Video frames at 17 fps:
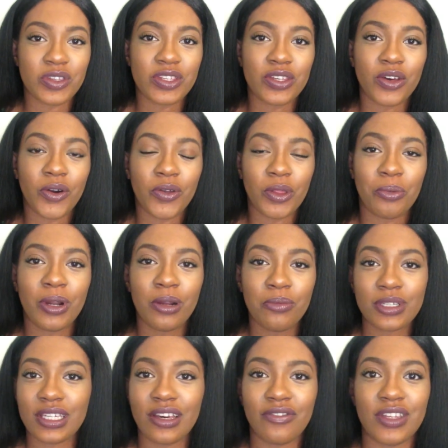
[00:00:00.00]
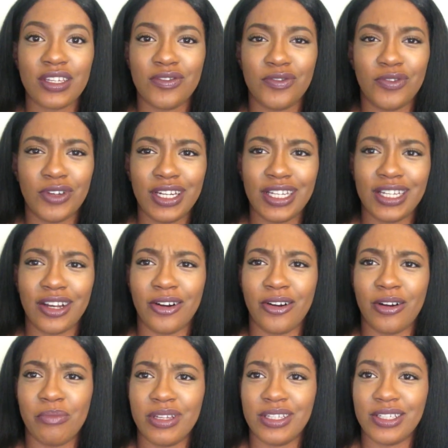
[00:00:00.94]
so the purpose of this video
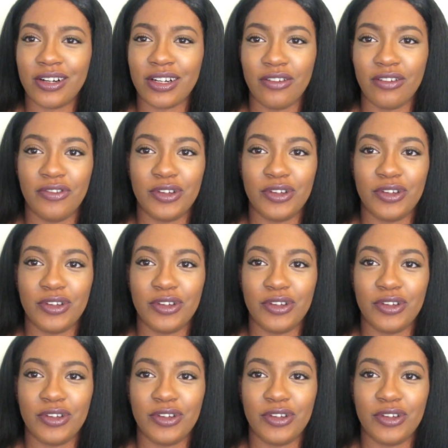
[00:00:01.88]
I've been talking